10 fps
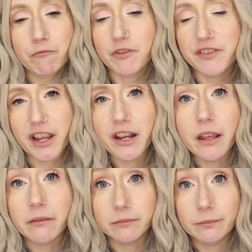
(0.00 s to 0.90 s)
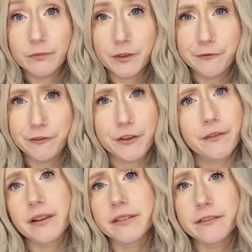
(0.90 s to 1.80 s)
resent him for the
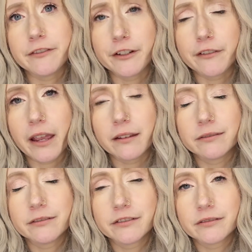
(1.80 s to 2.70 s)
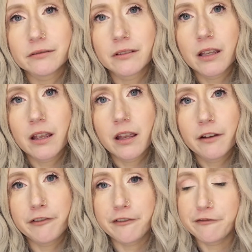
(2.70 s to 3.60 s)
rest of your life
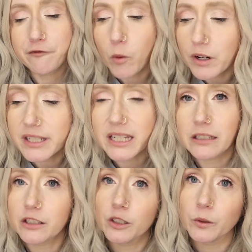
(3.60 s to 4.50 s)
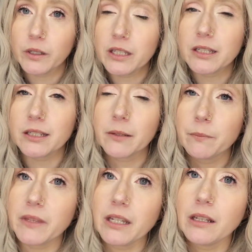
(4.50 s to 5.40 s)
for forcing you into
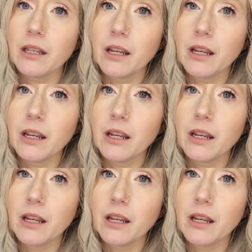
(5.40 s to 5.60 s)
something